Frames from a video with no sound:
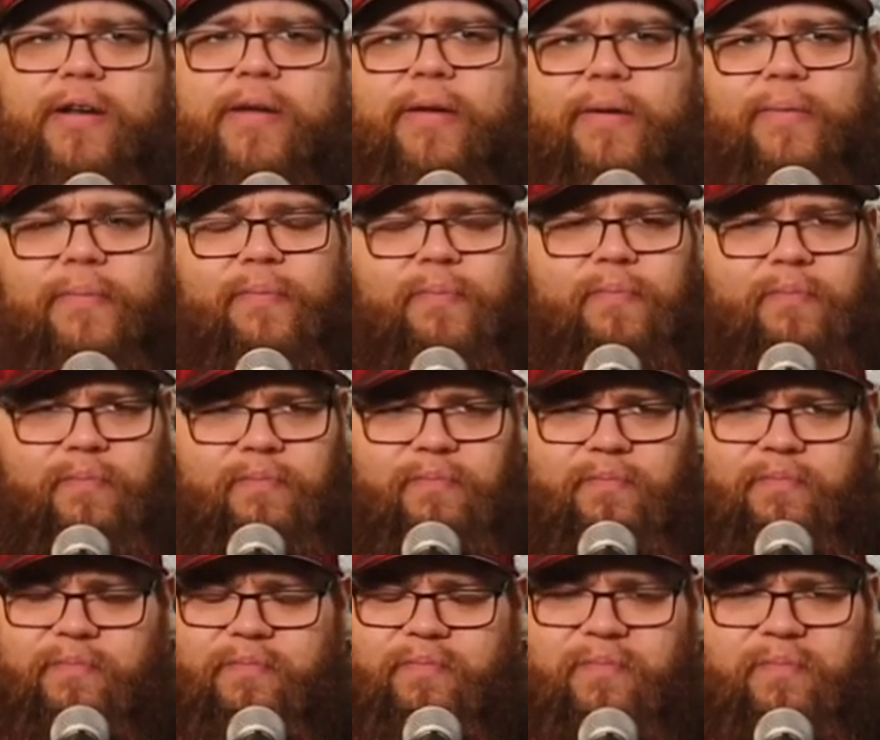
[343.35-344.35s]
to
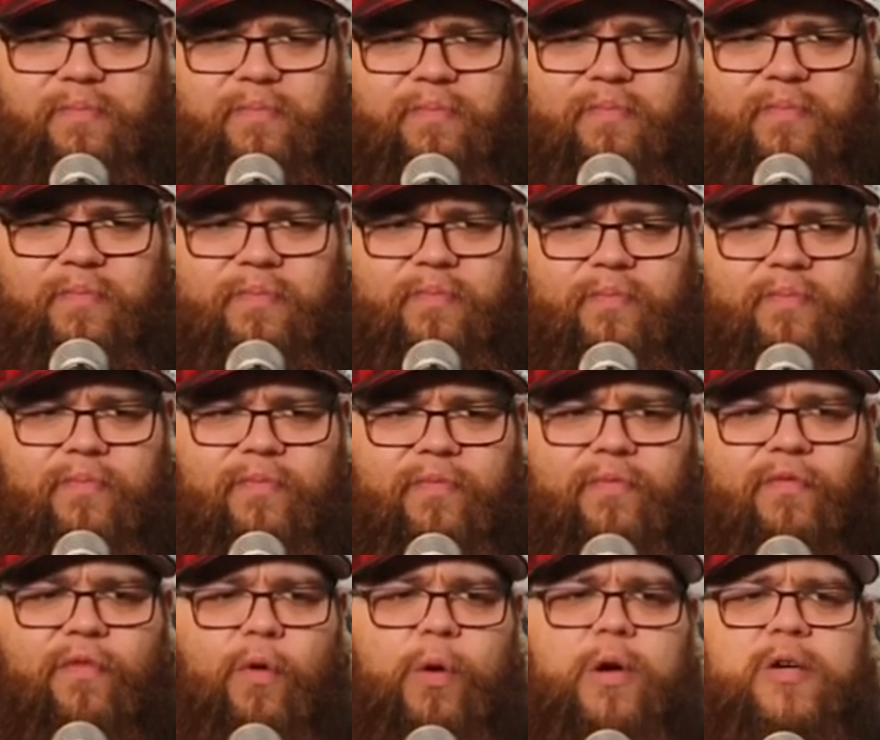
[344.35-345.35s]

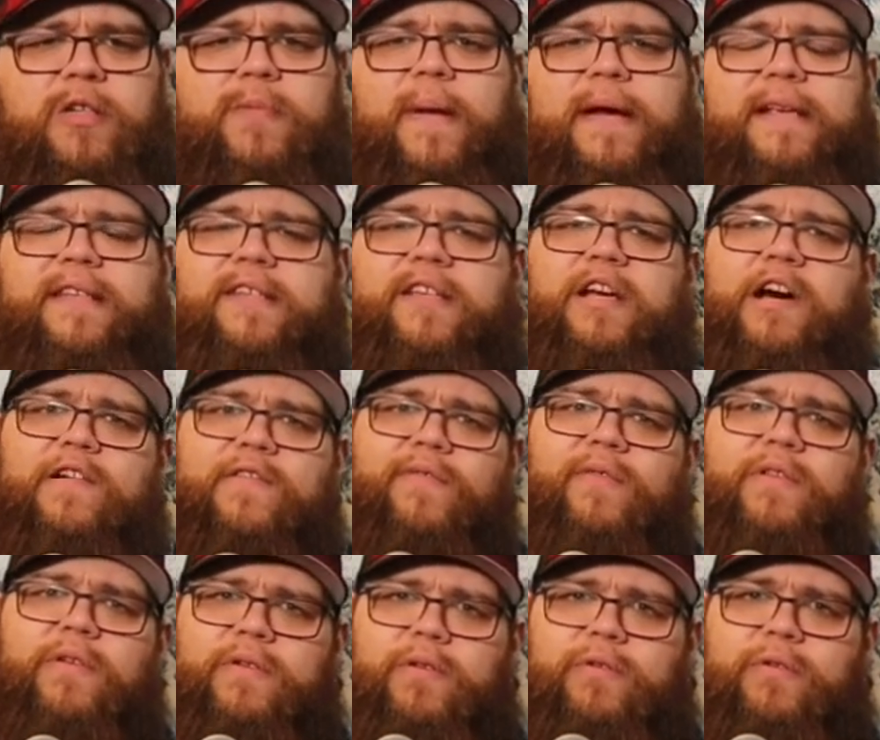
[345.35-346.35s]
force
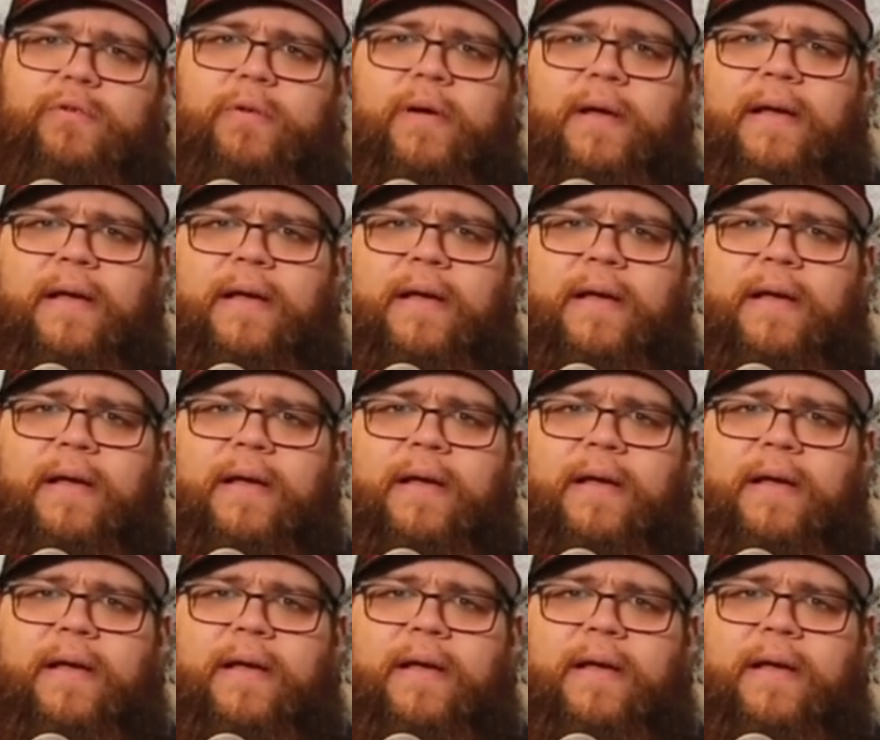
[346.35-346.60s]
myself to